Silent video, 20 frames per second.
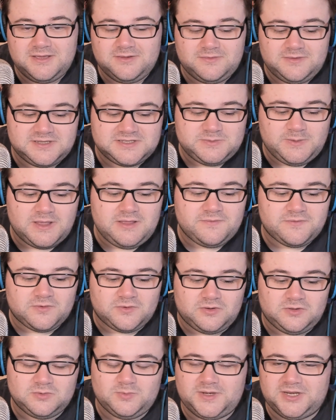a
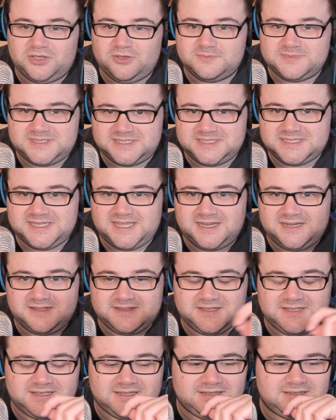twelve-year-old when it comes to this kind
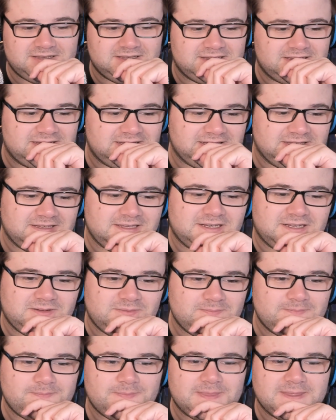of thing, you
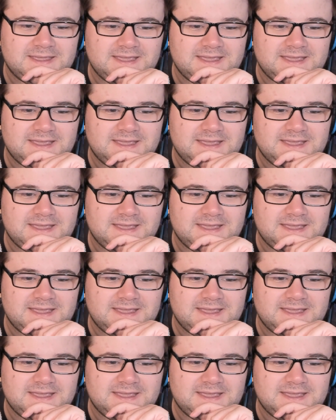know?